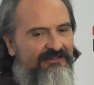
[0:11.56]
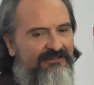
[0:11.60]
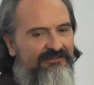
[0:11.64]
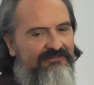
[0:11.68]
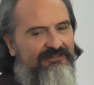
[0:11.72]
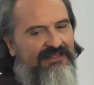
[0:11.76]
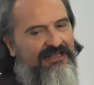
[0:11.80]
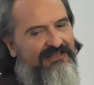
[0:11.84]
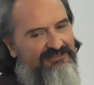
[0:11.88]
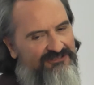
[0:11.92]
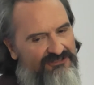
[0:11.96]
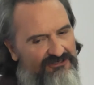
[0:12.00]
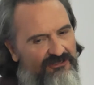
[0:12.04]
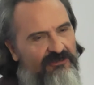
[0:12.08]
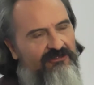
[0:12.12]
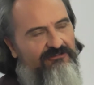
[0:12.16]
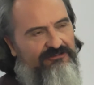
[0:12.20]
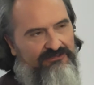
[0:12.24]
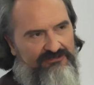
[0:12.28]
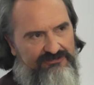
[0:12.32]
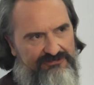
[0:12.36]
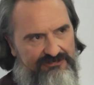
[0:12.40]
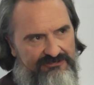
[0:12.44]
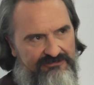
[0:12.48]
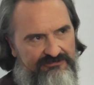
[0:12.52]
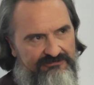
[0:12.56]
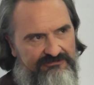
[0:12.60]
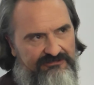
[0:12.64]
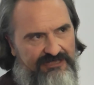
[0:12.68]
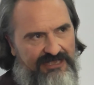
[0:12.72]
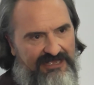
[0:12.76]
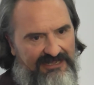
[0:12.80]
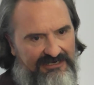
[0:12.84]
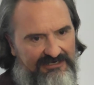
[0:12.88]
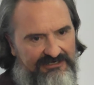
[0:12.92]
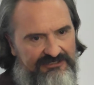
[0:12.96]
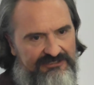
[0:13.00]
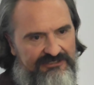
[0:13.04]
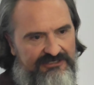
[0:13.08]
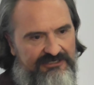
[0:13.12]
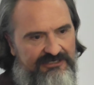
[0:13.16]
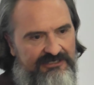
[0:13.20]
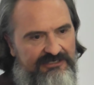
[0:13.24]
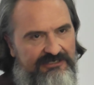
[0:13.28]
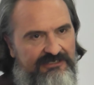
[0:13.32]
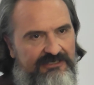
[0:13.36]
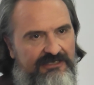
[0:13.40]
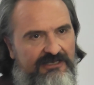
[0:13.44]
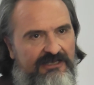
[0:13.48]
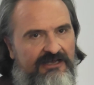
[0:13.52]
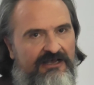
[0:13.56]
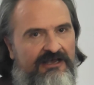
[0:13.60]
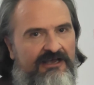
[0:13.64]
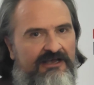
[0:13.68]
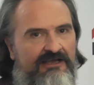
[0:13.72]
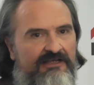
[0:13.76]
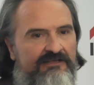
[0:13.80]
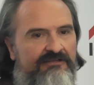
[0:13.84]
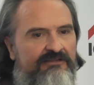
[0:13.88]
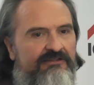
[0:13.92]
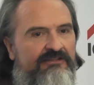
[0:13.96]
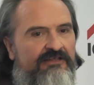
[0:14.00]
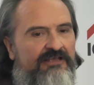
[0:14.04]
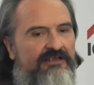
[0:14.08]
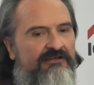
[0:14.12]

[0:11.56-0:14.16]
That's not the truth, actually. And